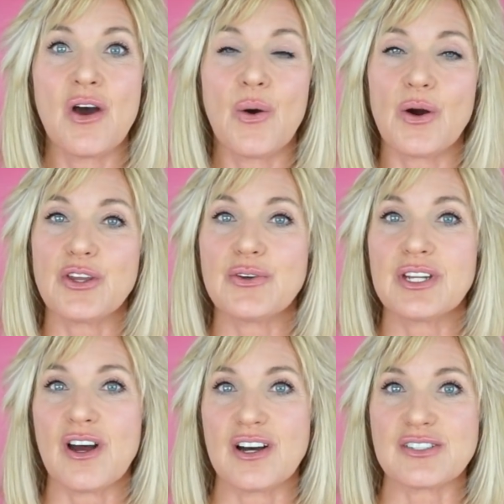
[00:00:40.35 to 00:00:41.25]
or you
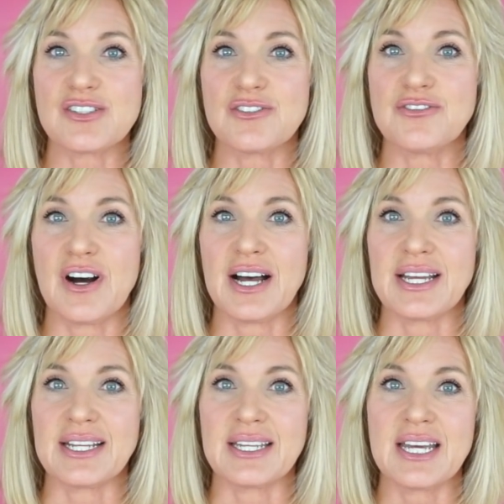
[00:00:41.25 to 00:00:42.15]
can also
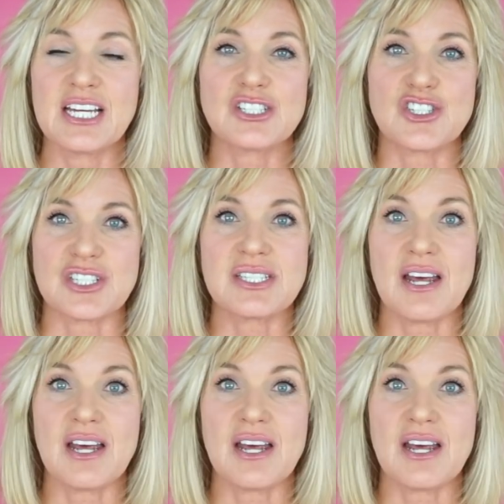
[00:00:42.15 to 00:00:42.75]
find just